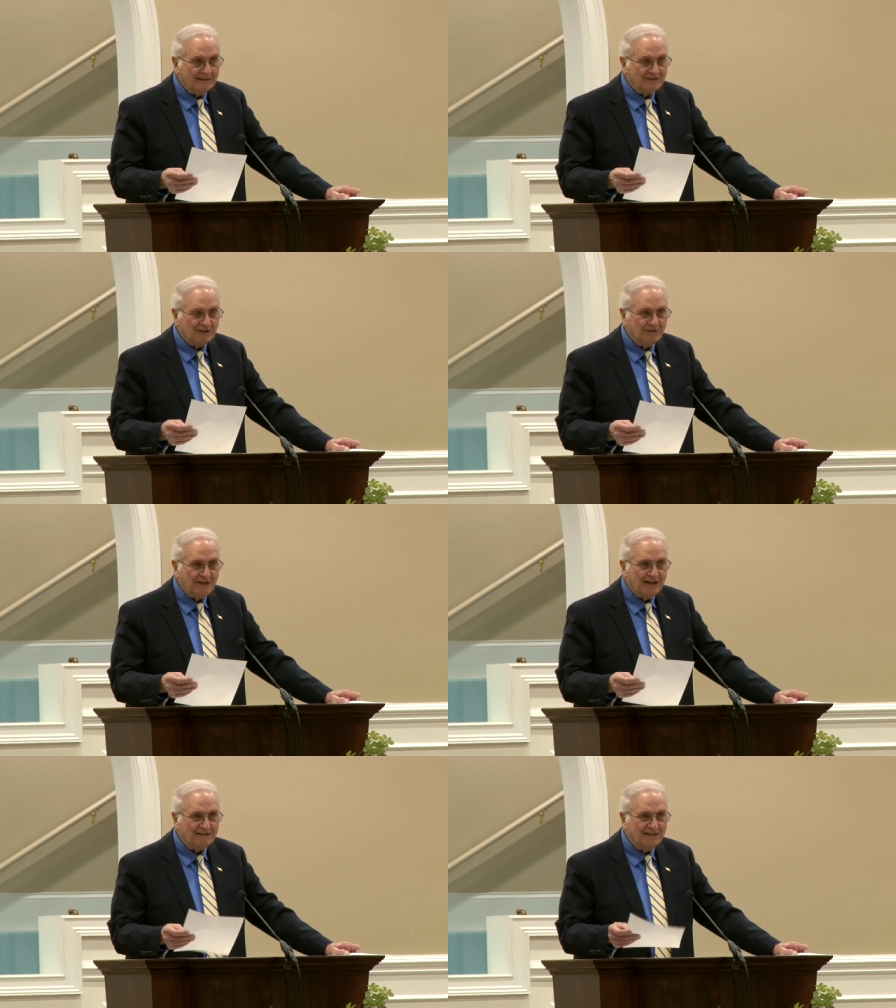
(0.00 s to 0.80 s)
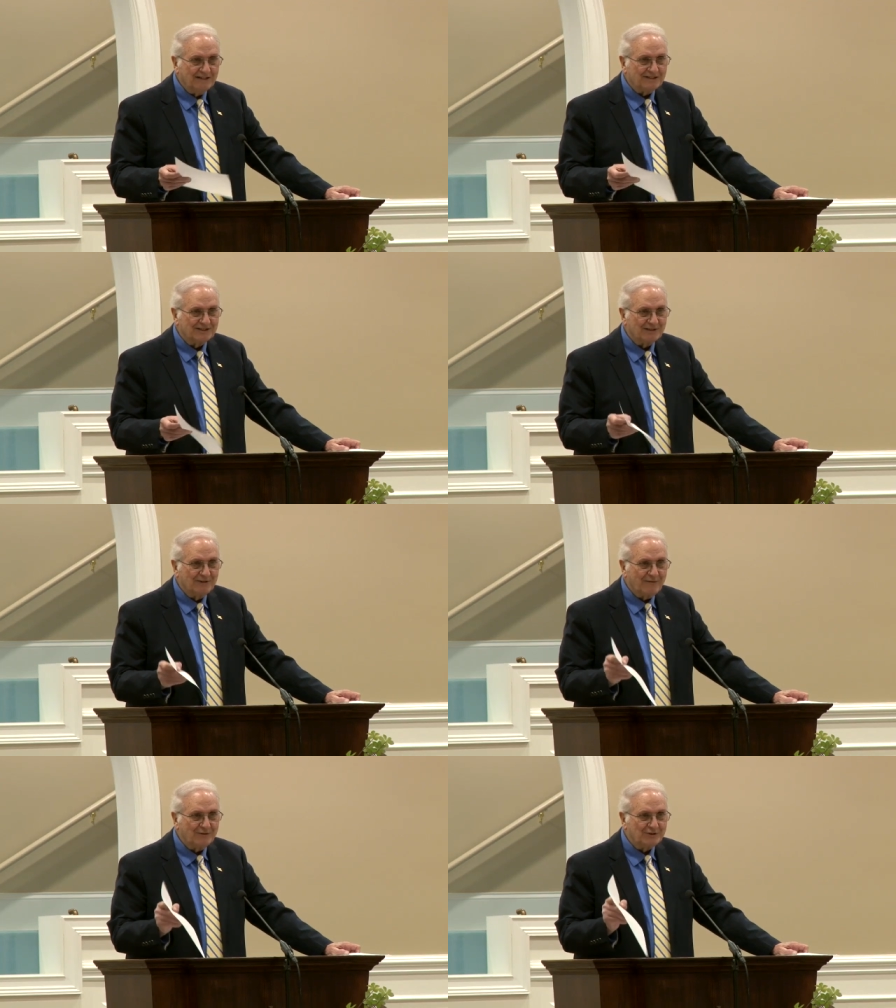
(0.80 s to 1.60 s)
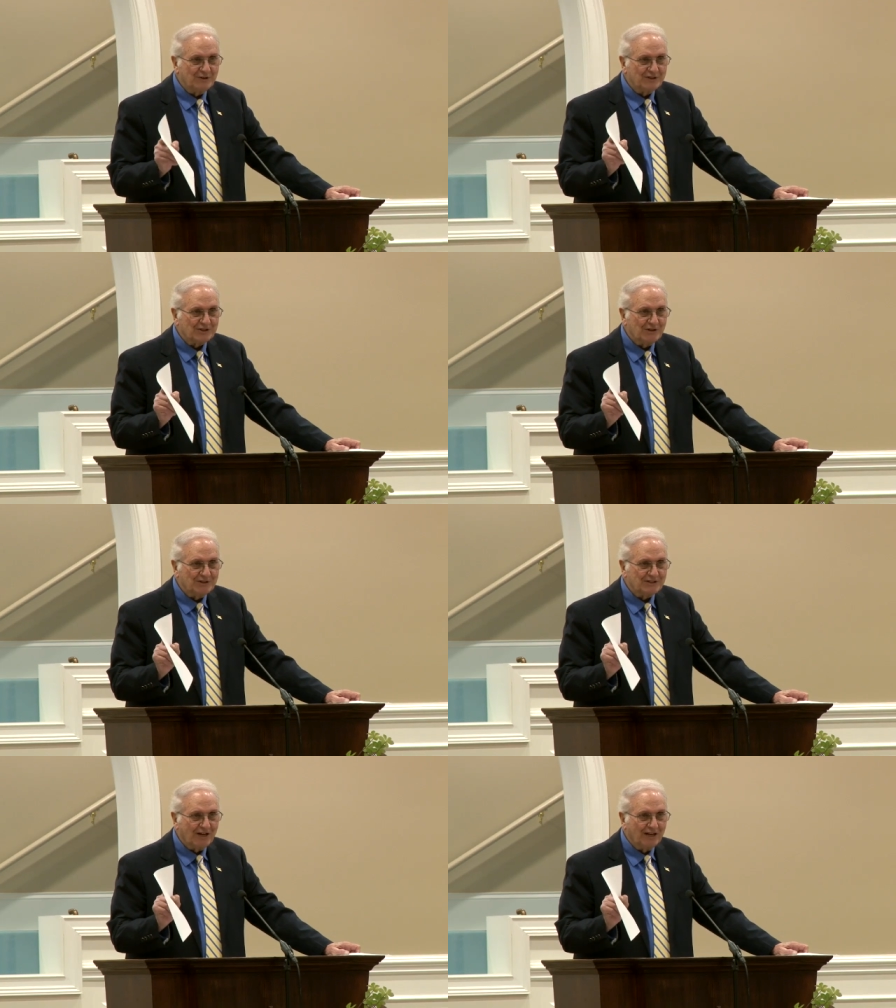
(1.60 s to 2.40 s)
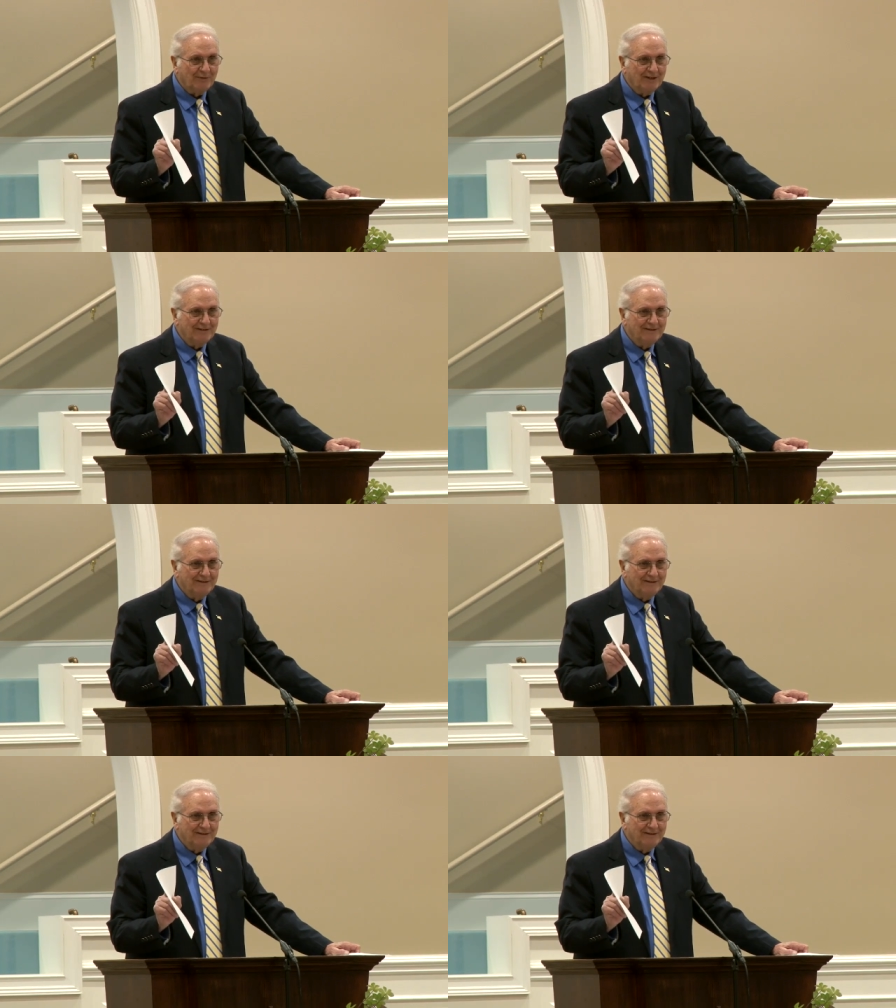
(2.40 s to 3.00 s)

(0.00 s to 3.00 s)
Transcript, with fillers: There's no doubt that this is a reference to the Song of Solomon